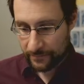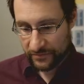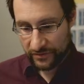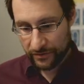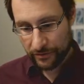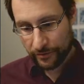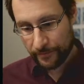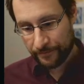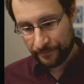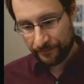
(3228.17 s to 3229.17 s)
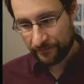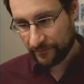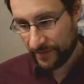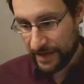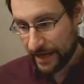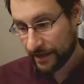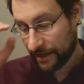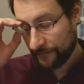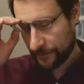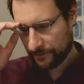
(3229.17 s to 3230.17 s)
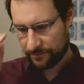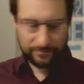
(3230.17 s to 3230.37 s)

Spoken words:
So yeah, if it,